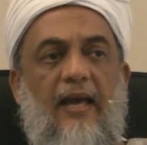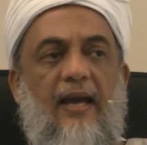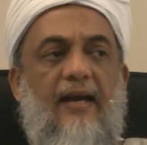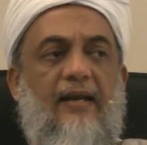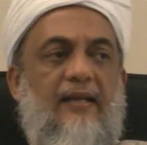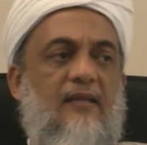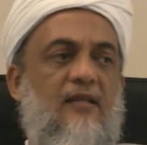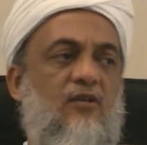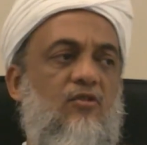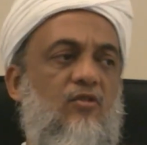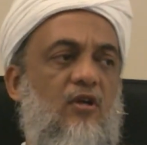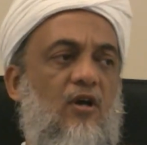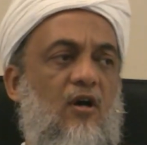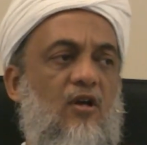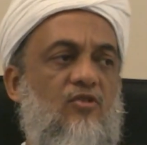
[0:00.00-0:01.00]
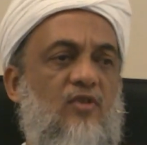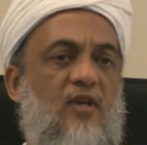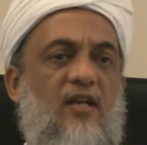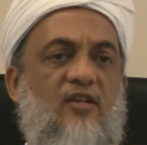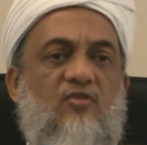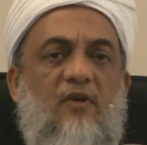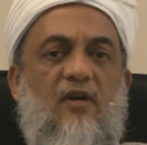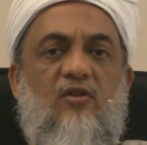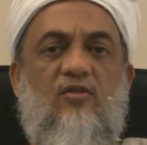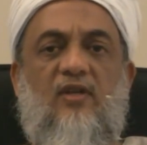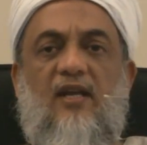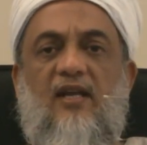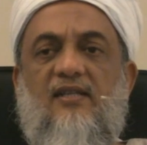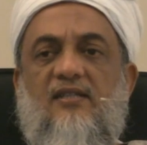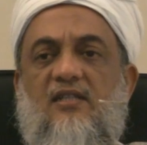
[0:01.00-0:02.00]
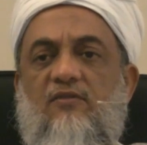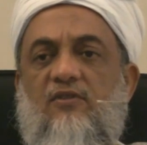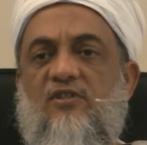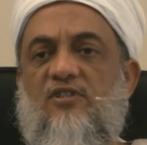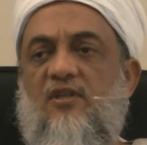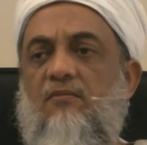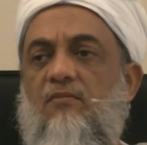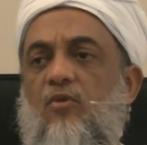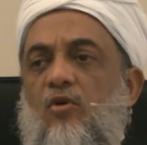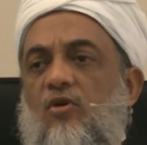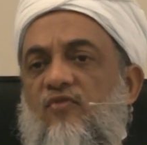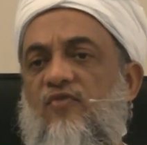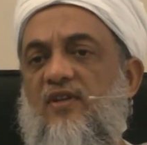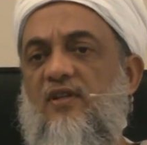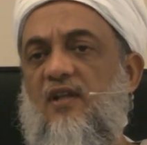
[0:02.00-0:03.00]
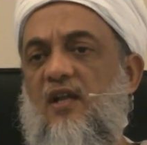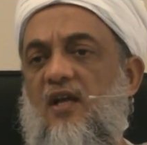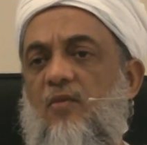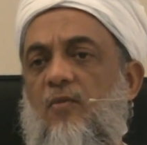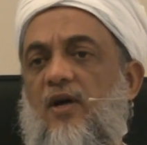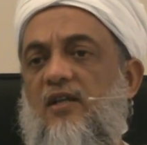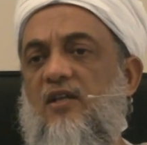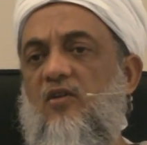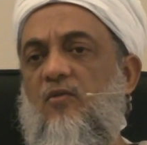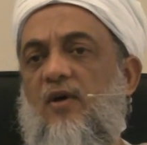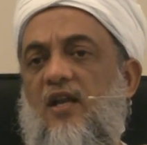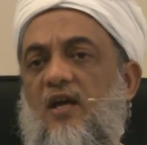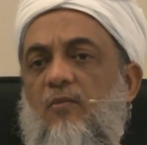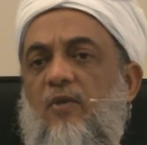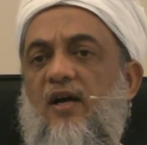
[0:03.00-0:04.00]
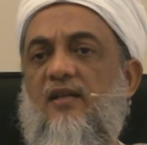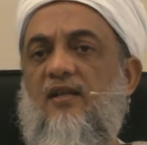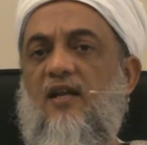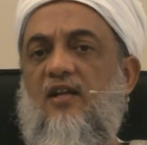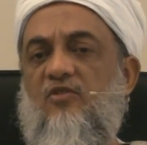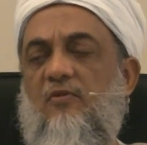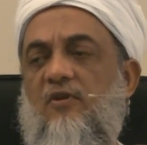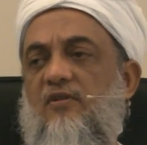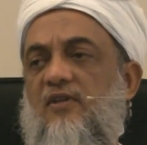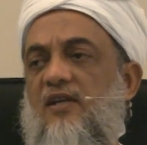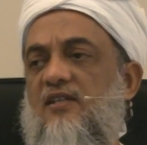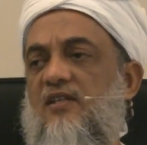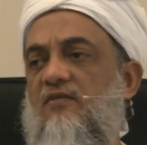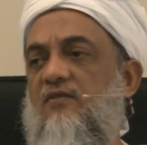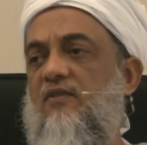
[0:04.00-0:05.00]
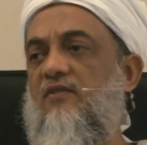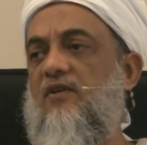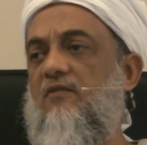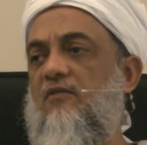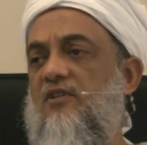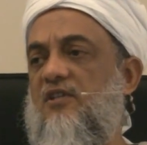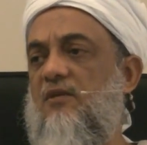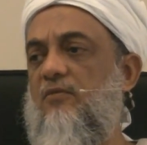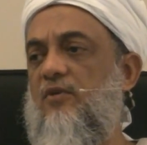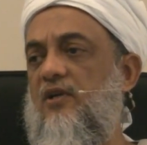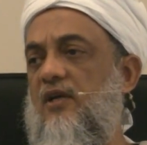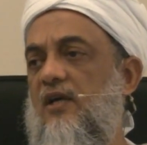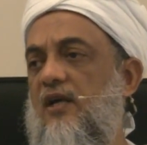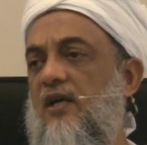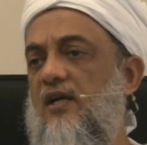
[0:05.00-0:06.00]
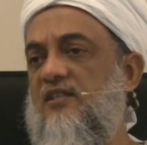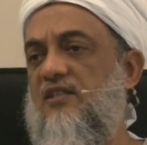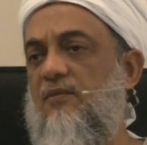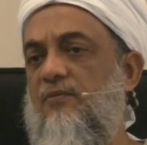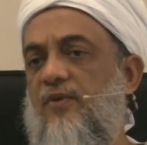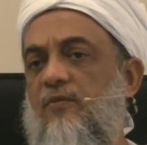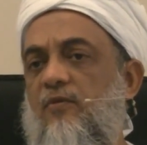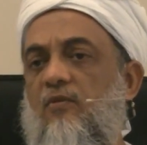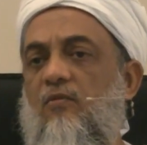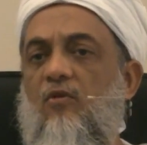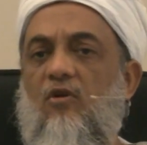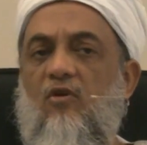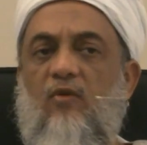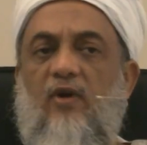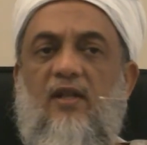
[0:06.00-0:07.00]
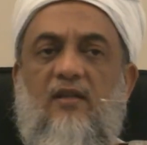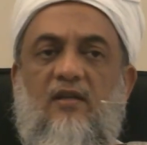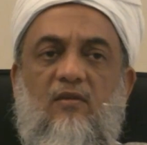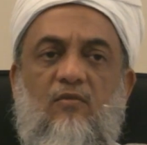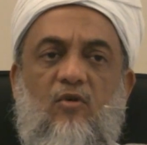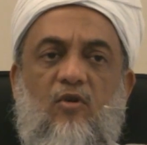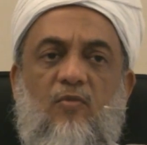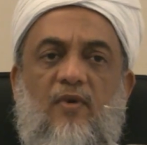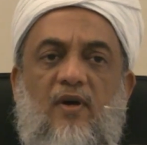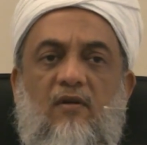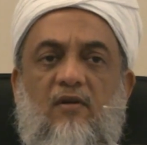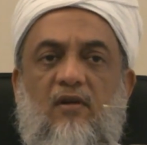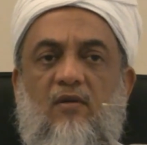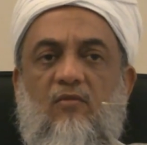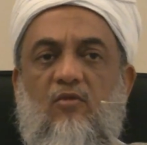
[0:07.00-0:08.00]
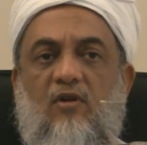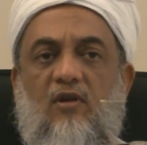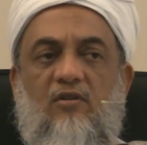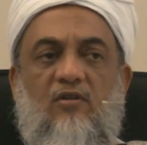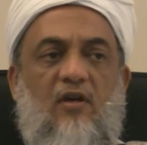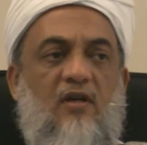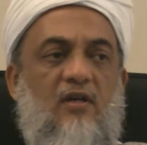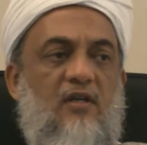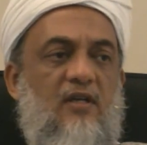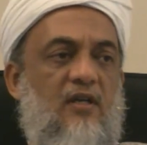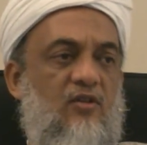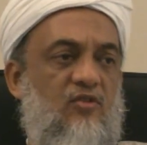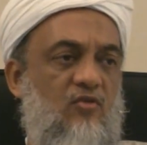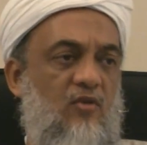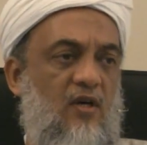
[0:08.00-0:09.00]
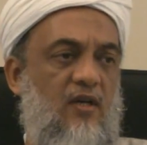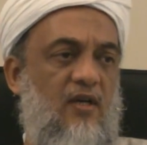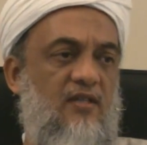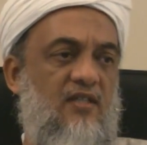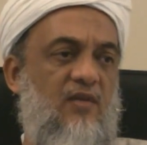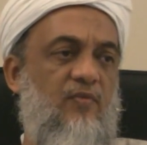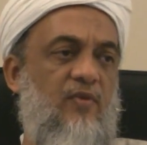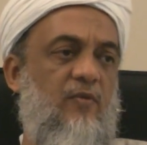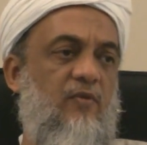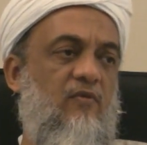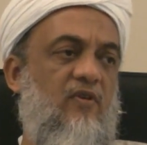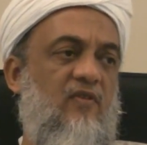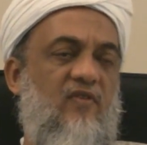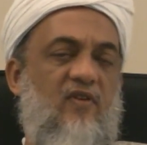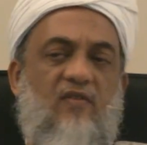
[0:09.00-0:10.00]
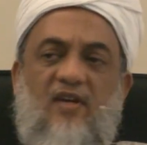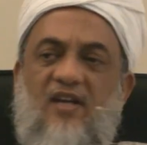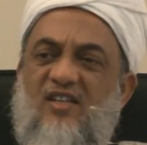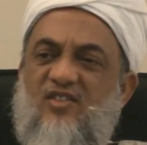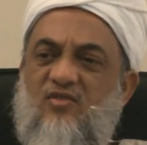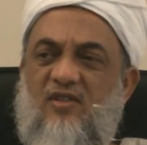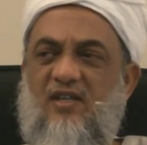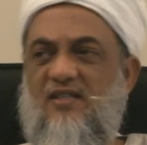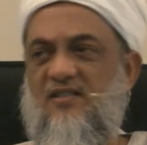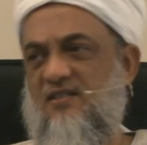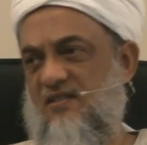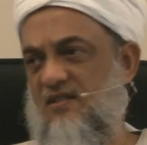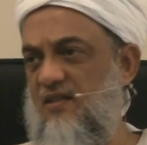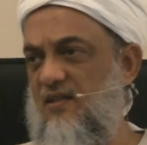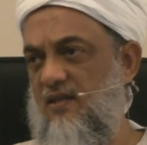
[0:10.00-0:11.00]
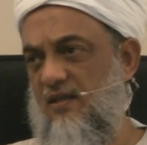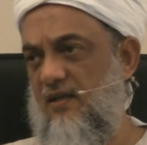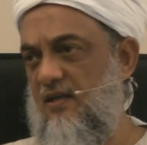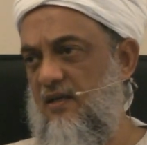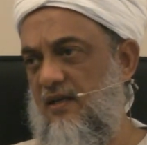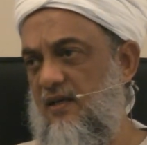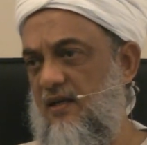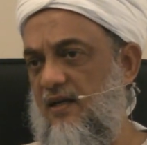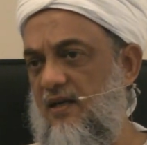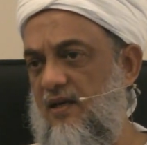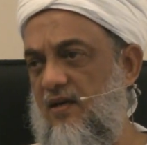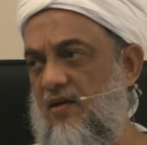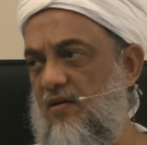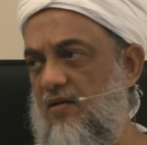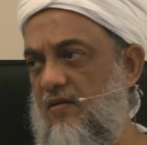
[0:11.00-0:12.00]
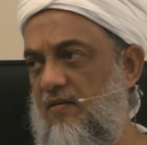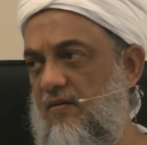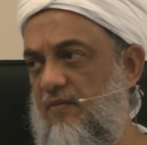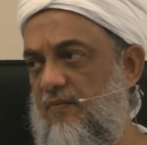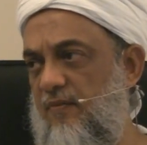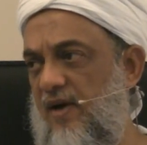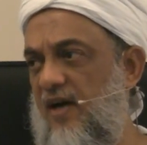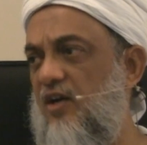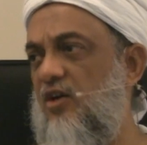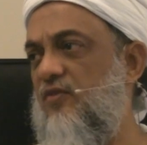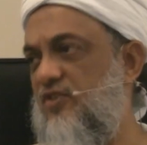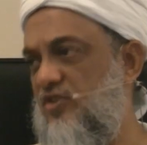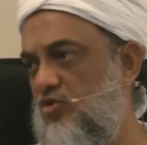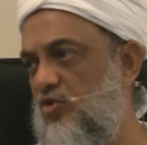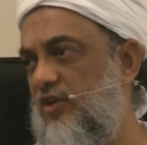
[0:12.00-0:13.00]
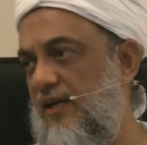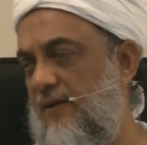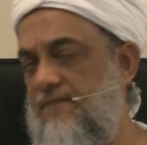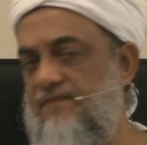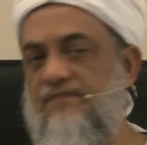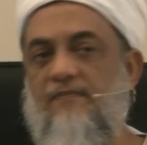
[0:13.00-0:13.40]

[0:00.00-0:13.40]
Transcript: And in the dunya also Allah subhanahu wa ta'ala has given some more. Faddalna ba'dahum ala Allah subhanahu wa ta'ala said we have given somebody, some people more wealth and more power and more authority and so on and some people we have given less. So that's uh, part of this dunya.